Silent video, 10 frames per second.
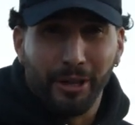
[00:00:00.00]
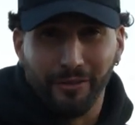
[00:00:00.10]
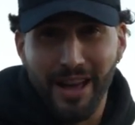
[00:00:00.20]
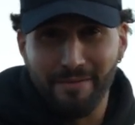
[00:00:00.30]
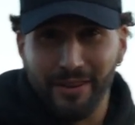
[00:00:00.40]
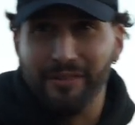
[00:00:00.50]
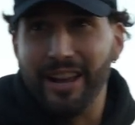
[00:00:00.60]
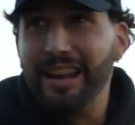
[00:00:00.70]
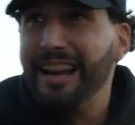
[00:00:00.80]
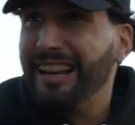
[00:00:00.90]
bit of
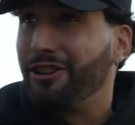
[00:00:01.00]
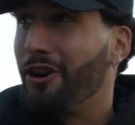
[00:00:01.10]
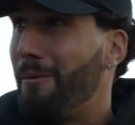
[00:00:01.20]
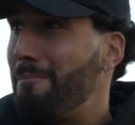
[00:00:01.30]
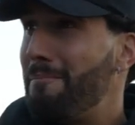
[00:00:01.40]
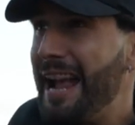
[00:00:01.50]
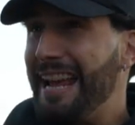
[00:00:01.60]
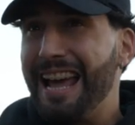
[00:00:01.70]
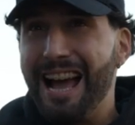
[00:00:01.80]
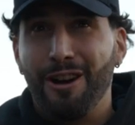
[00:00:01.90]
everything. It's got
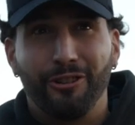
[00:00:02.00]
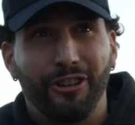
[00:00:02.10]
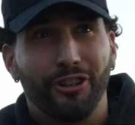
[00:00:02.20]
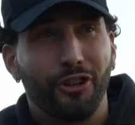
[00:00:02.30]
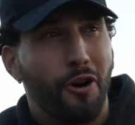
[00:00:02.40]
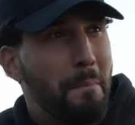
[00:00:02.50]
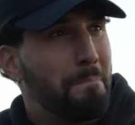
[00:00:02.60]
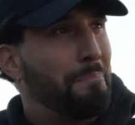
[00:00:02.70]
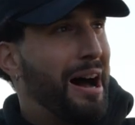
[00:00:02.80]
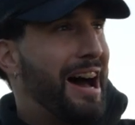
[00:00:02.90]
main house, it's
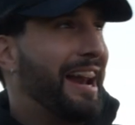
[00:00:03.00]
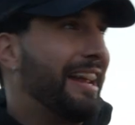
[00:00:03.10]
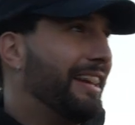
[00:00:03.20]
got barn,